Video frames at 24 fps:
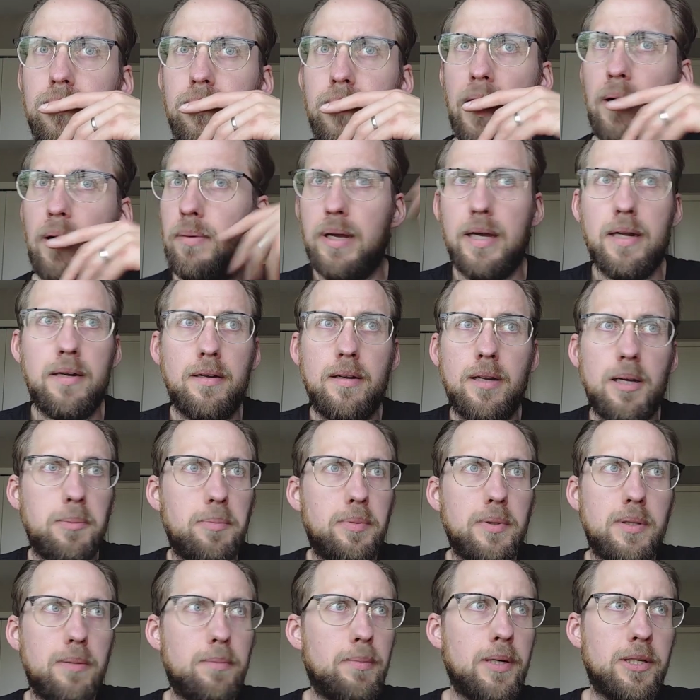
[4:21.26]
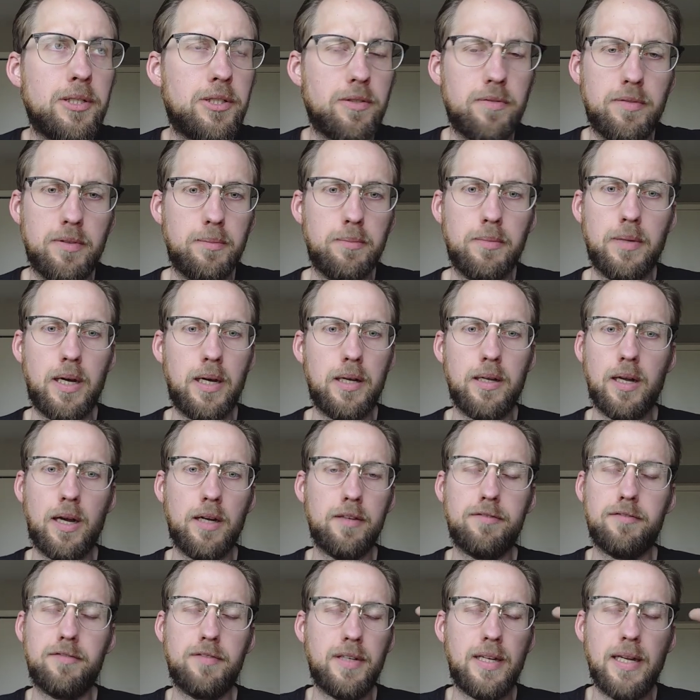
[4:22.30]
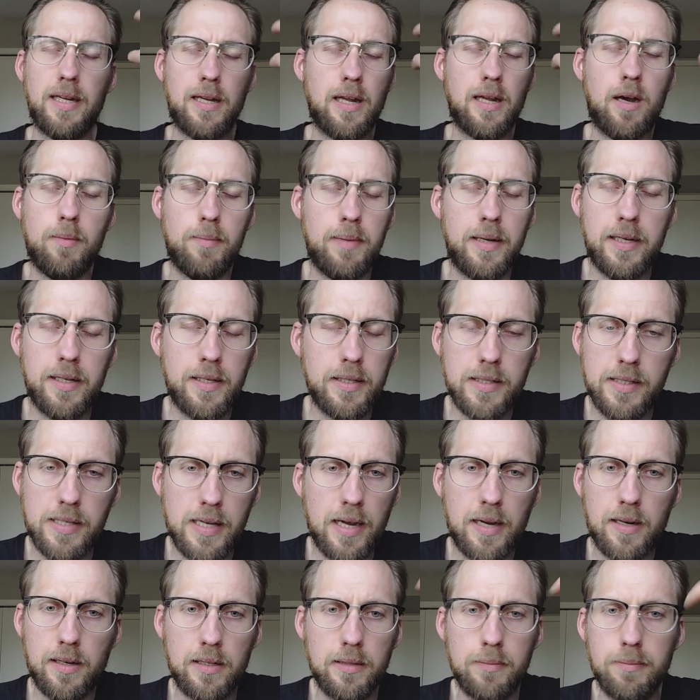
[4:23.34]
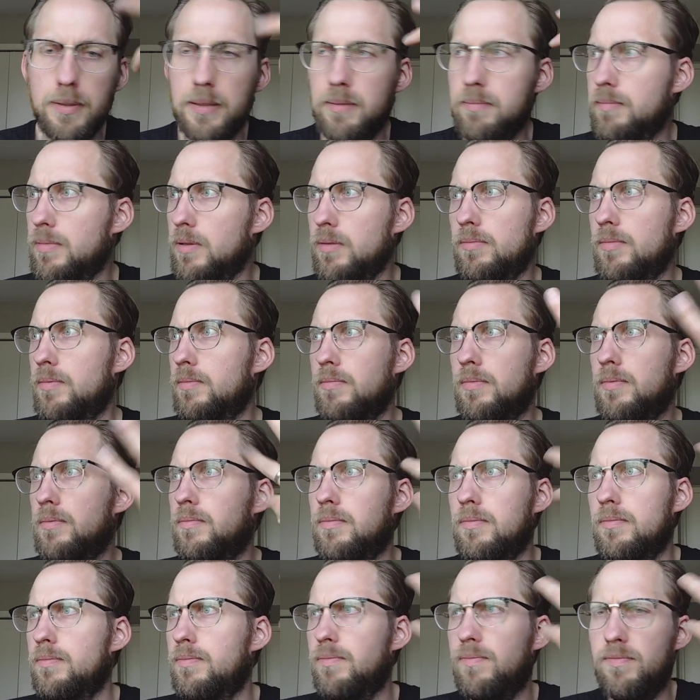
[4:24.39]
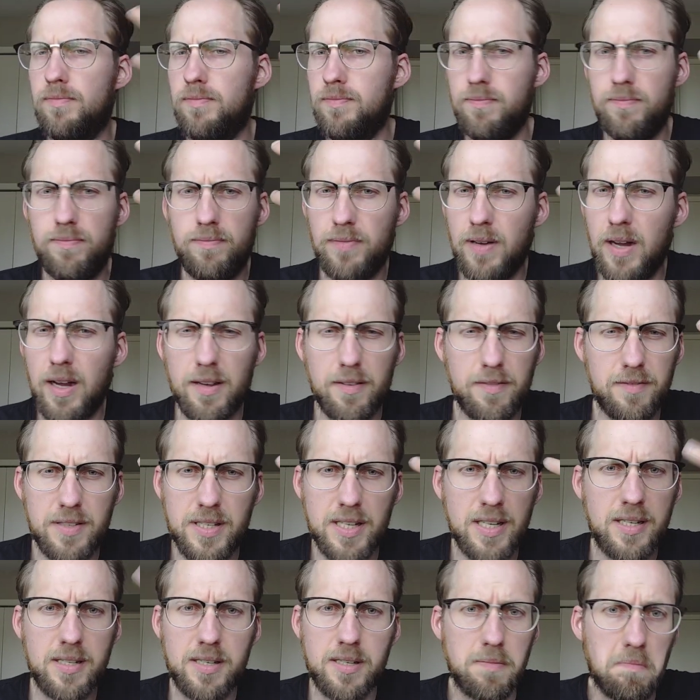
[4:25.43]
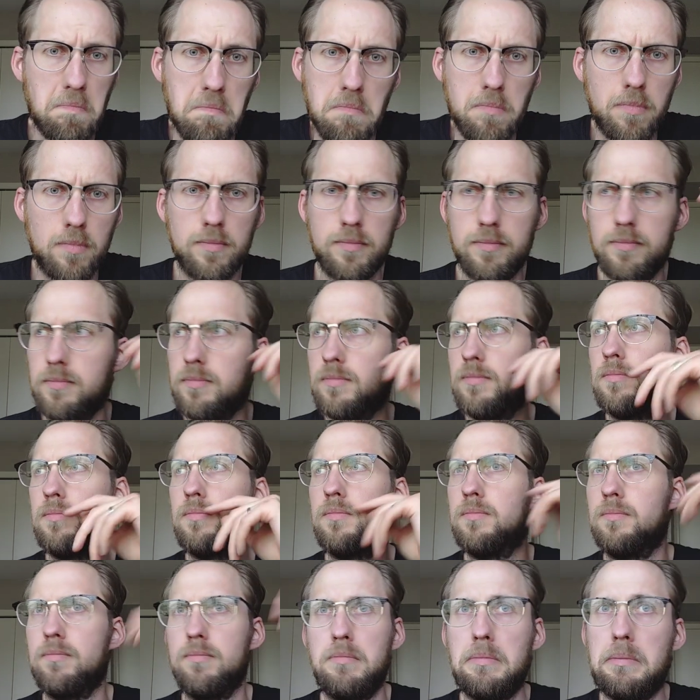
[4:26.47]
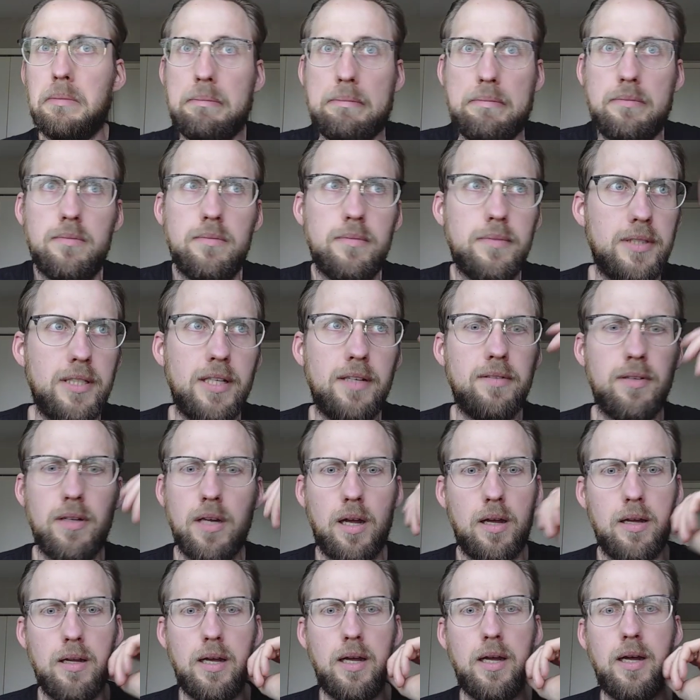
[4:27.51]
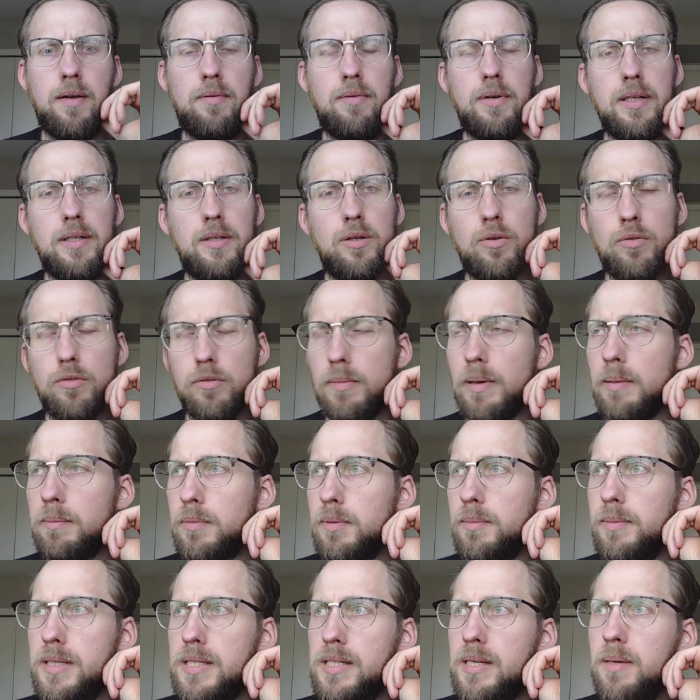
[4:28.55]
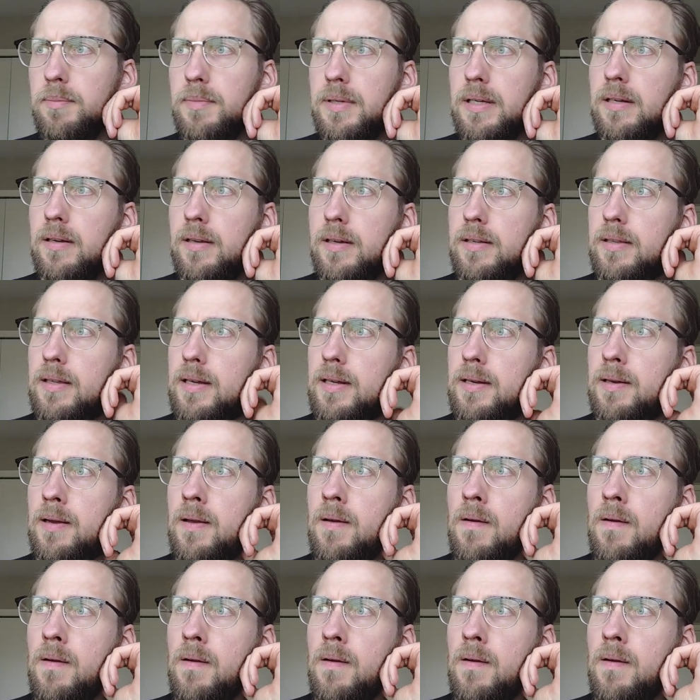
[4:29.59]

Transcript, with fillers: and we ended up with a bunch of them. I, I forget how many exactly, but five, six, seven. I, really don't remember, but something like that.